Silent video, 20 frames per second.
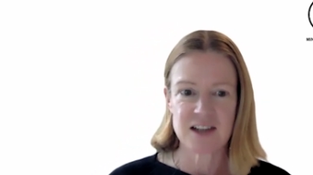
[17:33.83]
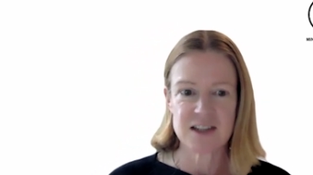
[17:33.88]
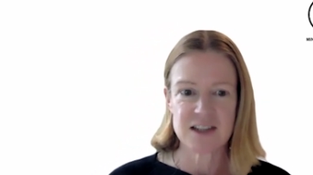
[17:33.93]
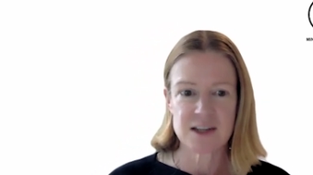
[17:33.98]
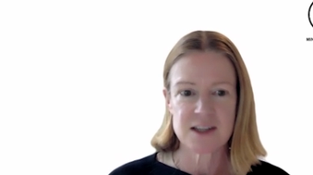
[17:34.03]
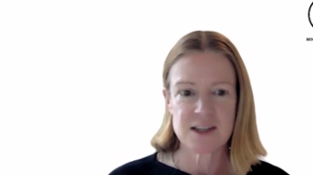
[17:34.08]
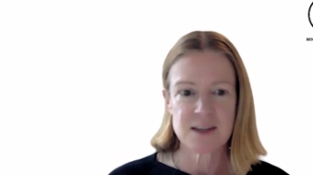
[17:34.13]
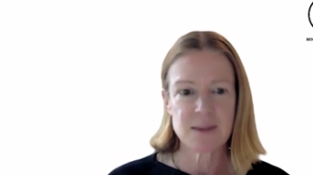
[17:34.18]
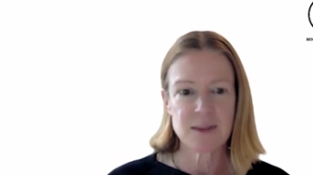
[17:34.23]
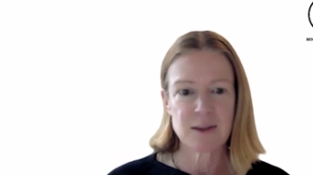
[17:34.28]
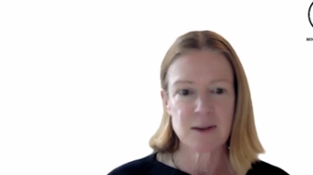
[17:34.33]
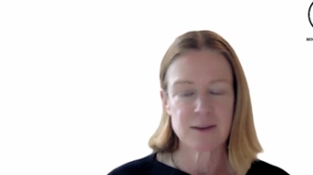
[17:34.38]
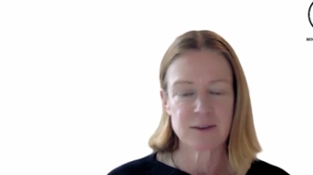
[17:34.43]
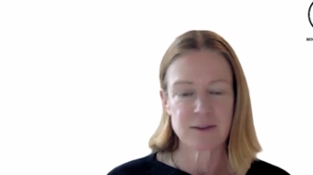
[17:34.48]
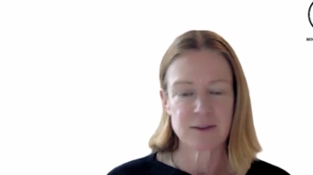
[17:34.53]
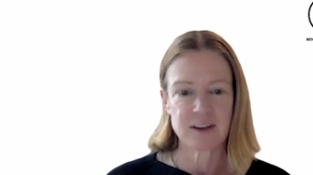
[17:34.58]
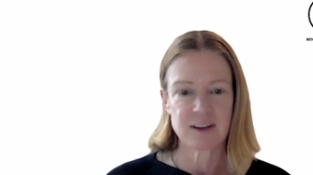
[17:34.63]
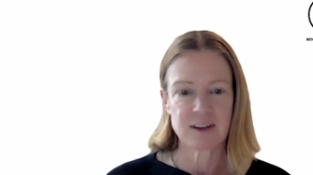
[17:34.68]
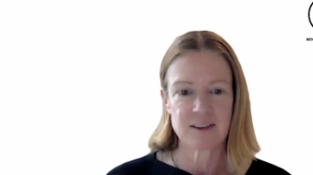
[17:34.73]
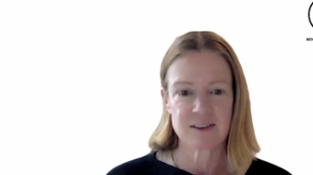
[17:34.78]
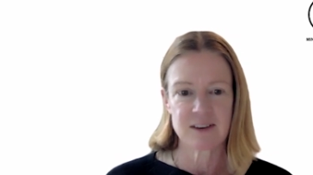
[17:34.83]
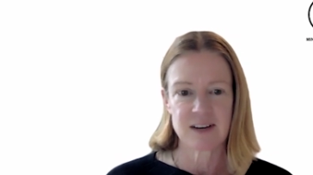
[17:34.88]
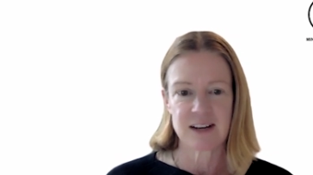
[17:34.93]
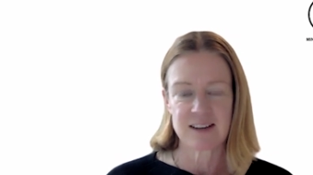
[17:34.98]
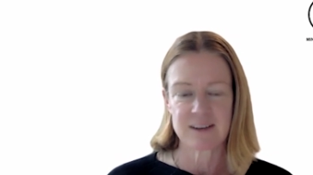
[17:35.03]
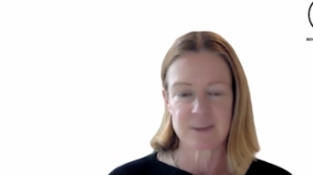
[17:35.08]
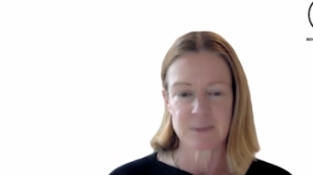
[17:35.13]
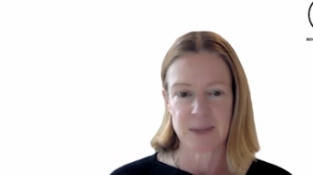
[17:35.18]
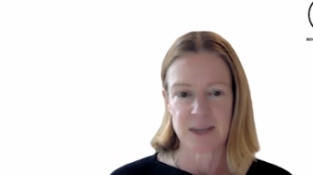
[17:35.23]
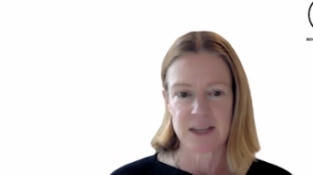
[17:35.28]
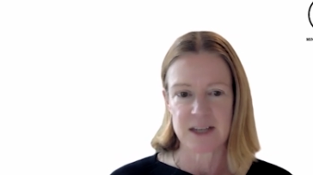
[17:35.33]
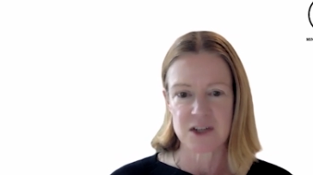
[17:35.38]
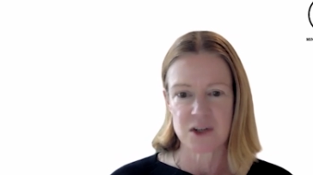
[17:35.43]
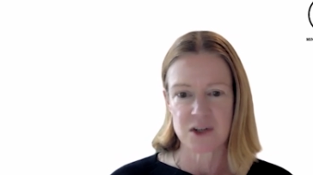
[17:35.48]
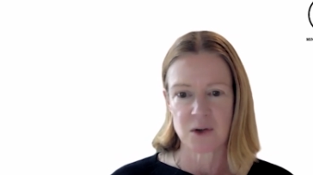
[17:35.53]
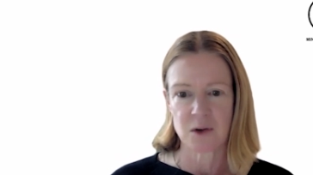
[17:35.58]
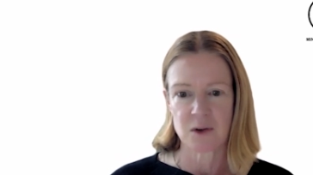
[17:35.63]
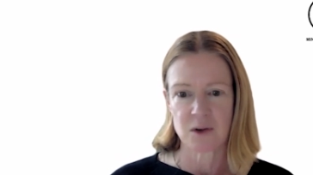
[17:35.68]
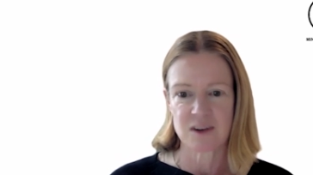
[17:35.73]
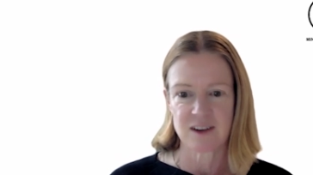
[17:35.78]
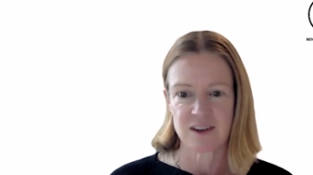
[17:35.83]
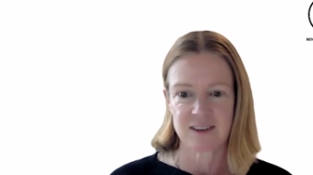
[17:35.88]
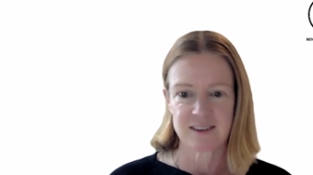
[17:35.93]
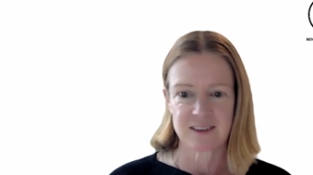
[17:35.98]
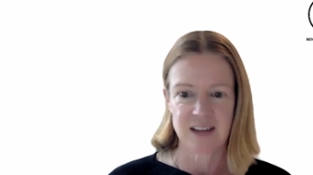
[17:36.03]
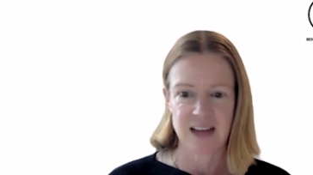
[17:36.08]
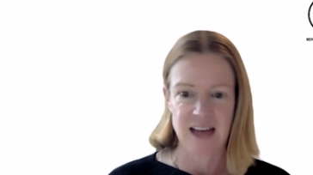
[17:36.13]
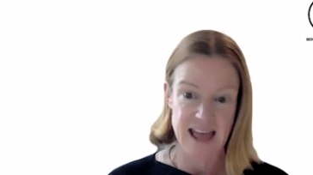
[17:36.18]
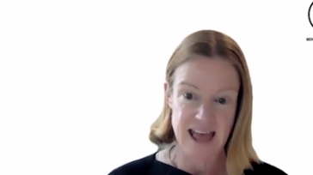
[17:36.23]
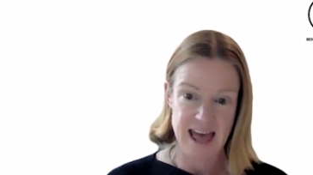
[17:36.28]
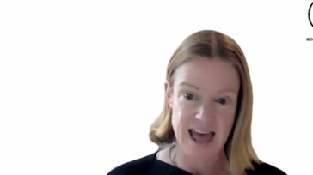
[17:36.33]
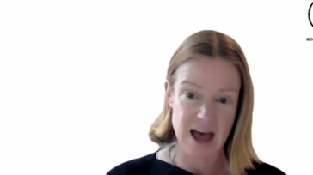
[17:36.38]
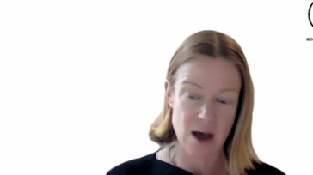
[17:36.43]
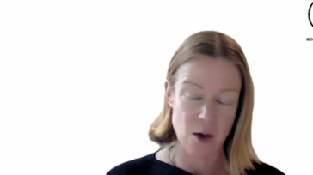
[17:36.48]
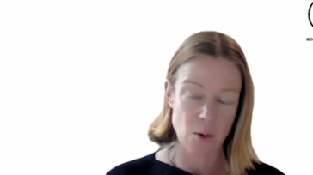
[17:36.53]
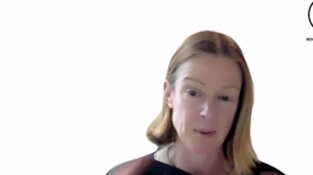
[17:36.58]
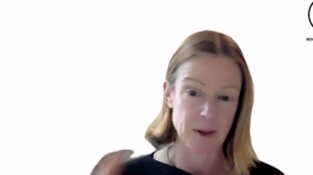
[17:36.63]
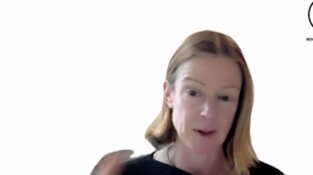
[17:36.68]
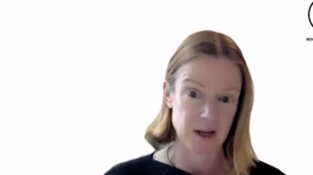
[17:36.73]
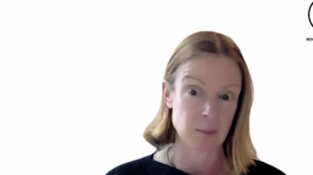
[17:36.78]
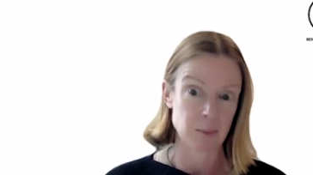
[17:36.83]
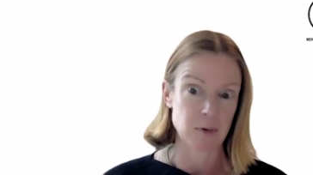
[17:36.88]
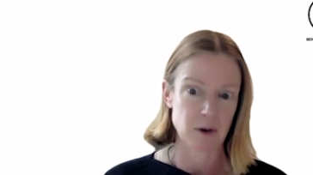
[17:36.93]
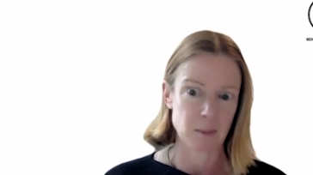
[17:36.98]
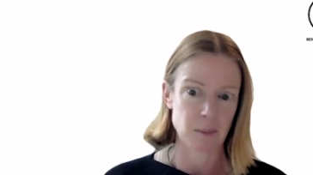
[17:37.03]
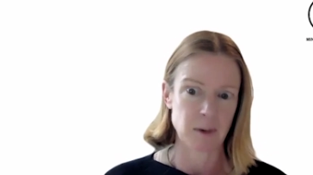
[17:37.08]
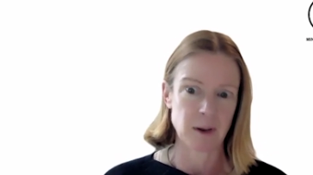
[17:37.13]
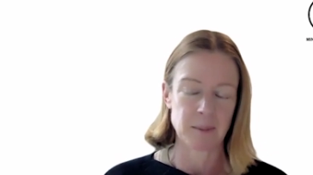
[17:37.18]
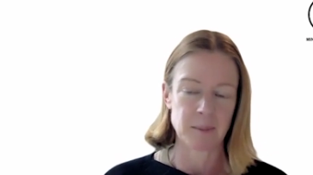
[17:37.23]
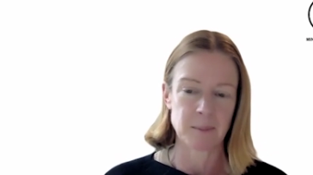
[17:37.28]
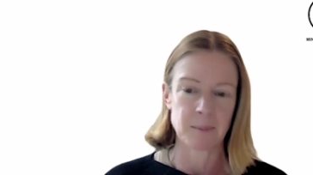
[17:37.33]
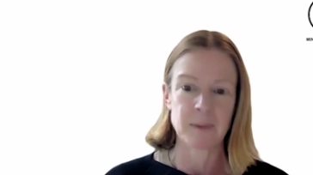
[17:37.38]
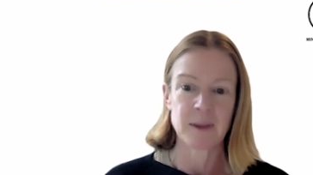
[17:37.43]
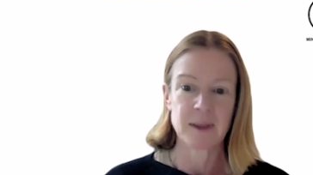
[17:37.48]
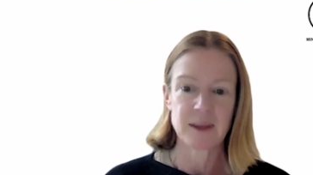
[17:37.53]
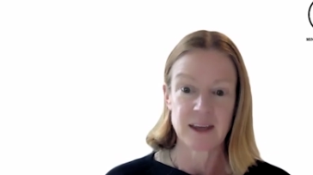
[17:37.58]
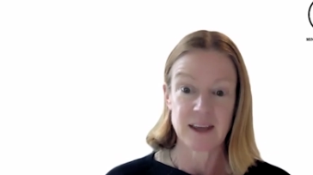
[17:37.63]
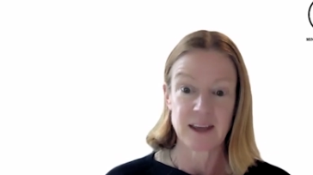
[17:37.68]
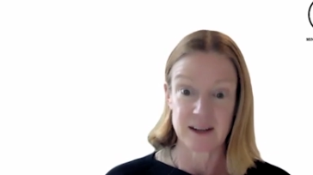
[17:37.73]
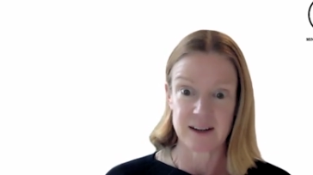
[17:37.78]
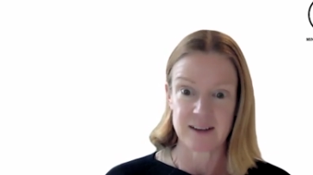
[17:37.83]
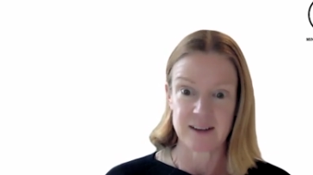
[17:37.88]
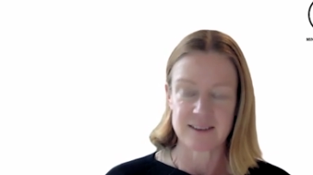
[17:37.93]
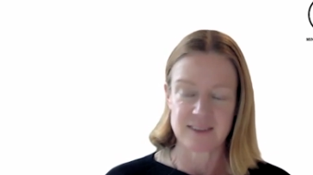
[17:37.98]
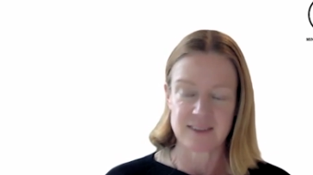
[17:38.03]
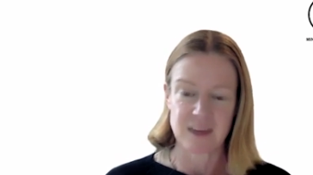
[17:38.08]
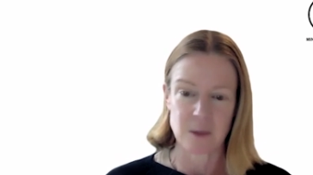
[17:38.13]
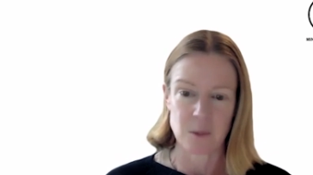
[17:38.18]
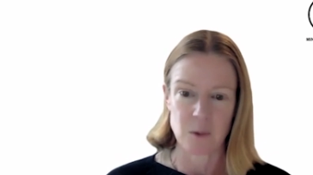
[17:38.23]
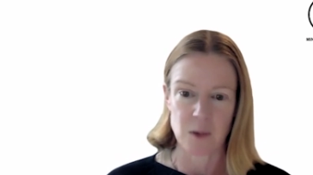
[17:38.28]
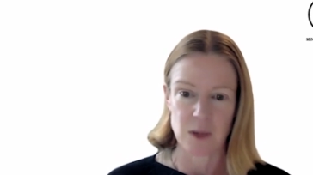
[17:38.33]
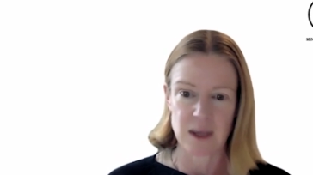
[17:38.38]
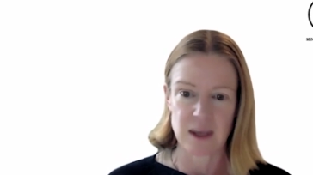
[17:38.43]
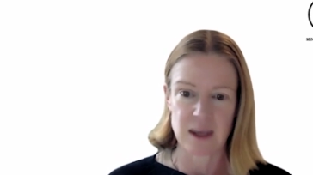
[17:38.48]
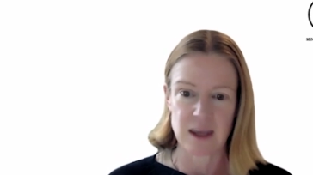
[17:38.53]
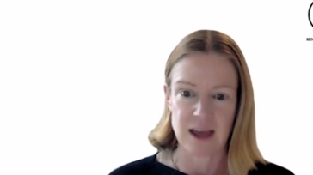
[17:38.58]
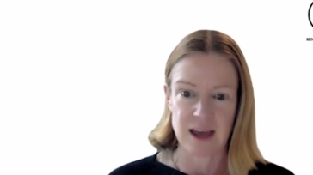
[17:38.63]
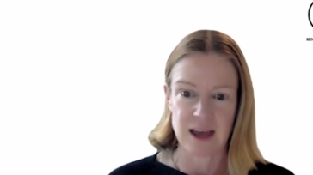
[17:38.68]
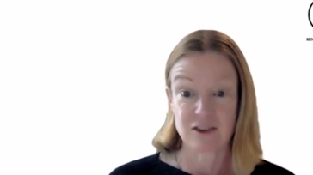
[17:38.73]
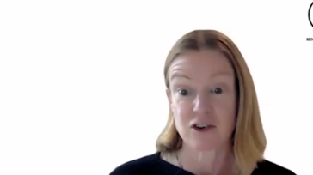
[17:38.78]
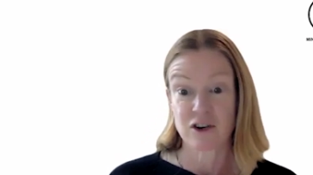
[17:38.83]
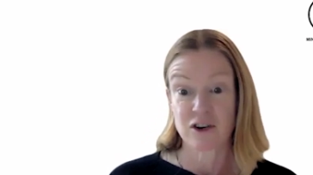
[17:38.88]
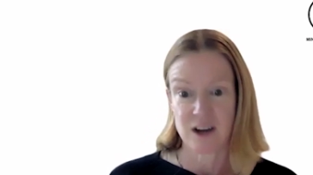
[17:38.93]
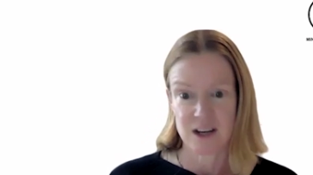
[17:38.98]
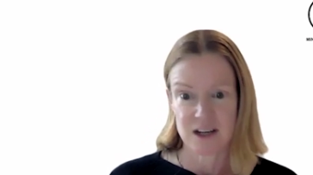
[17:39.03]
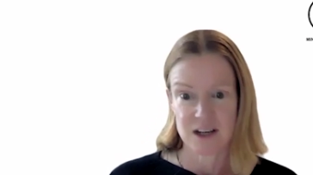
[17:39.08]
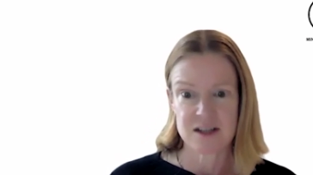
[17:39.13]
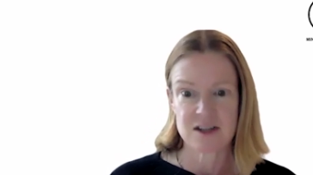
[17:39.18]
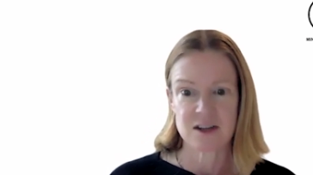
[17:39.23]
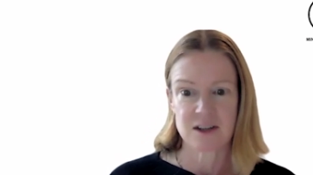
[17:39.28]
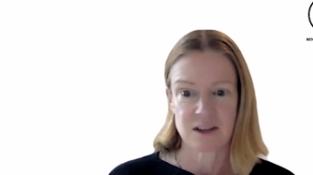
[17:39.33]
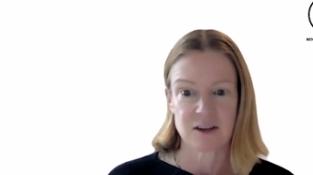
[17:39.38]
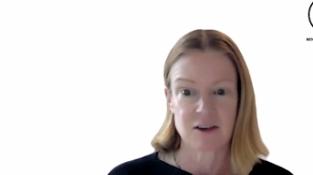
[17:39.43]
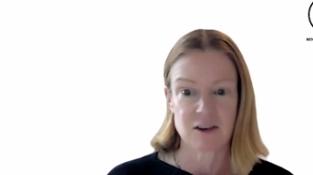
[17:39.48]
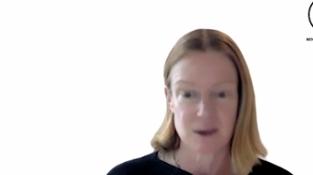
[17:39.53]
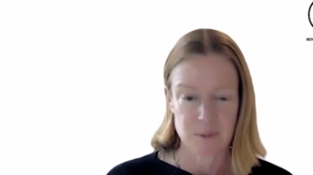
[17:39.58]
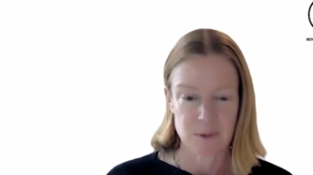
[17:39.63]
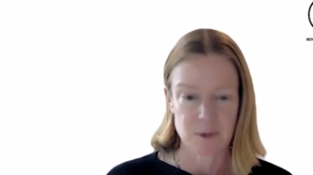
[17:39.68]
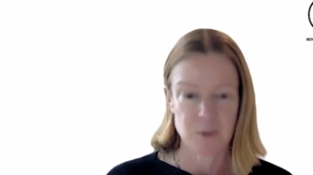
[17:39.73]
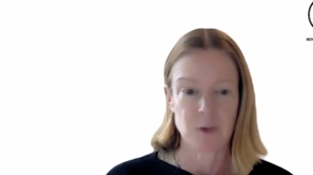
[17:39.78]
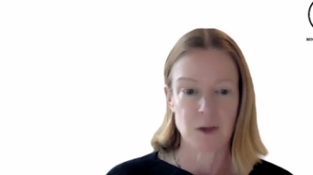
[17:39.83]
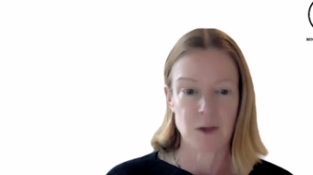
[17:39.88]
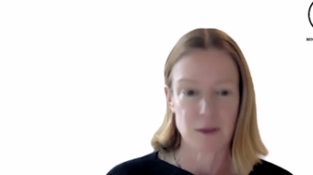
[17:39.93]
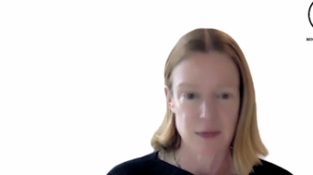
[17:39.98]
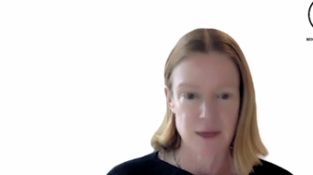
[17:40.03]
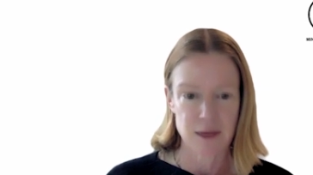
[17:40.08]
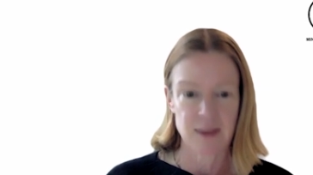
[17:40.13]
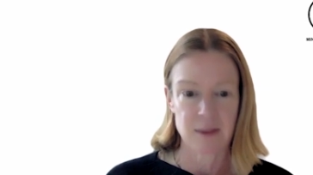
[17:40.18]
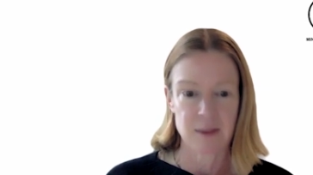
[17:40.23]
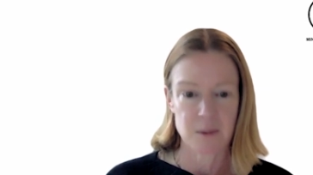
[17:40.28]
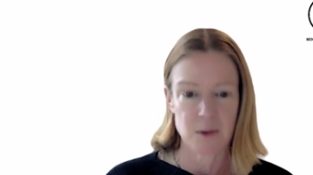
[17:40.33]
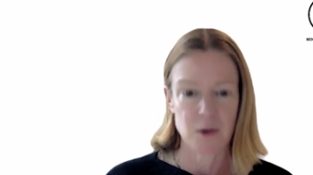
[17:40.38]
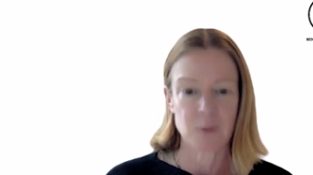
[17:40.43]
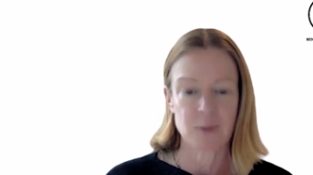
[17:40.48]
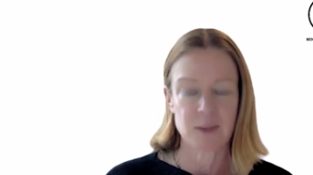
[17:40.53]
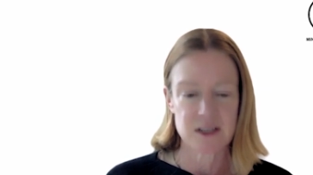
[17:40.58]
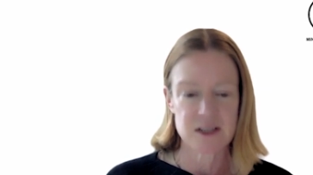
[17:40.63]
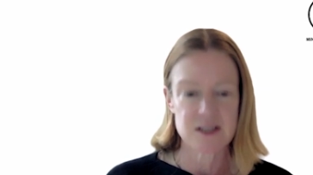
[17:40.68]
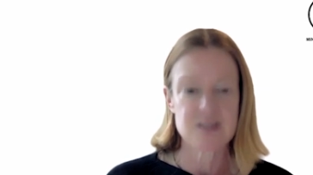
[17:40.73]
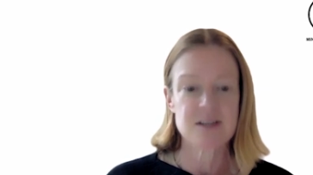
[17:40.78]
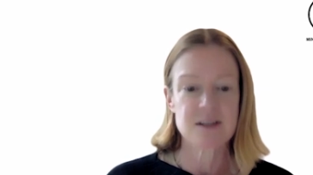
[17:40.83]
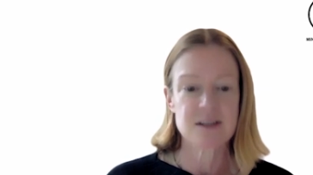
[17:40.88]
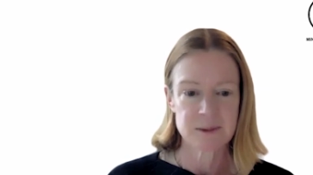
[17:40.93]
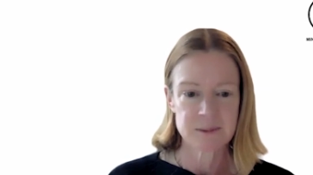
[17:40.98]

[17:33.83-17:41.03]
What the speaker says: So some of those figures really speak to just like how big a problem it is that we are trying to grapple with at the moment.